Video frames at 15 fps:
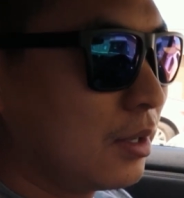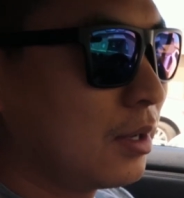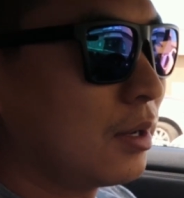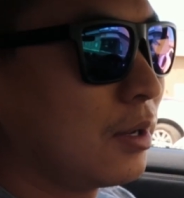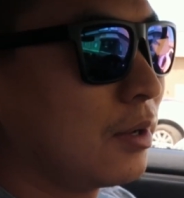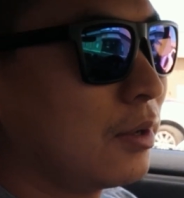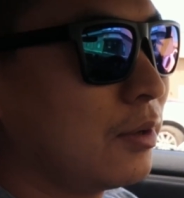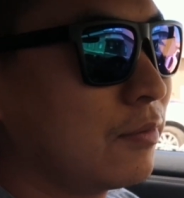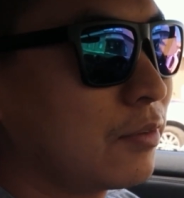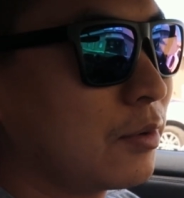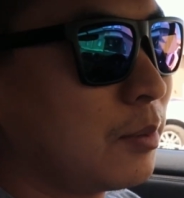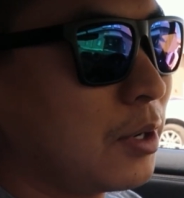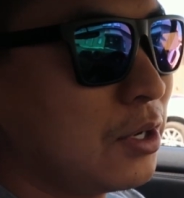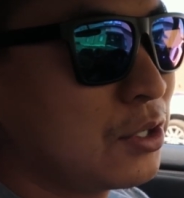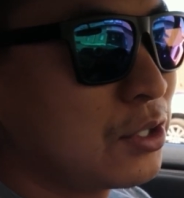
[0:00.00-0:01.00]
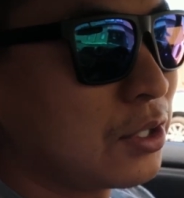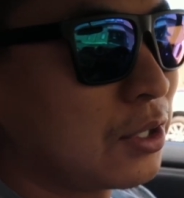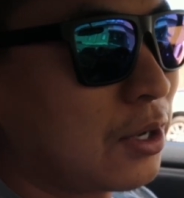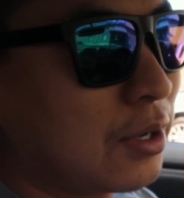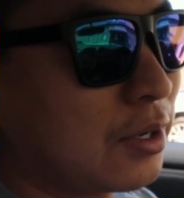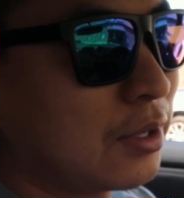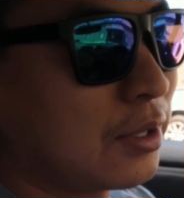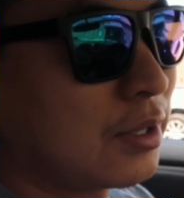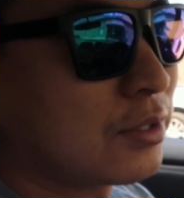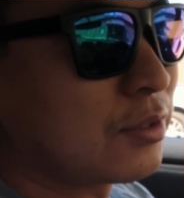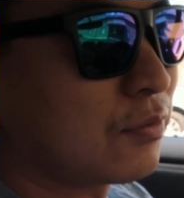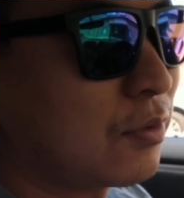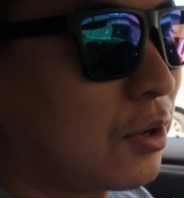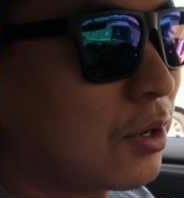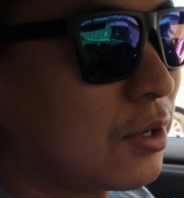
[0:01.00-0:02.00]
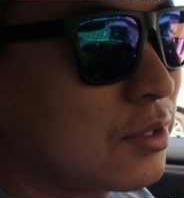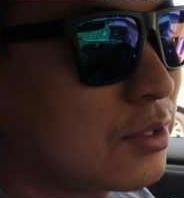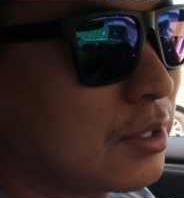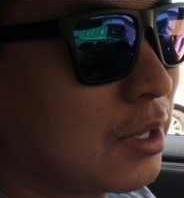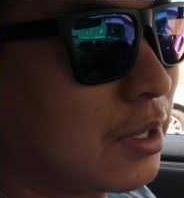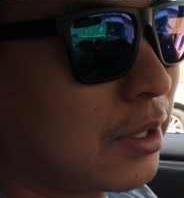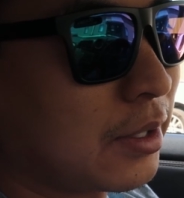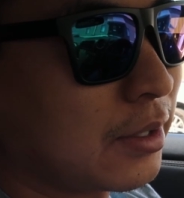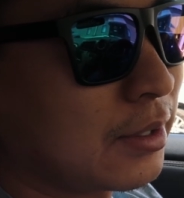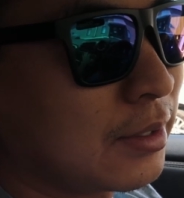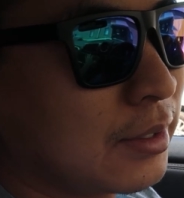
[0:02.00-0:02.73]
information on it as far as like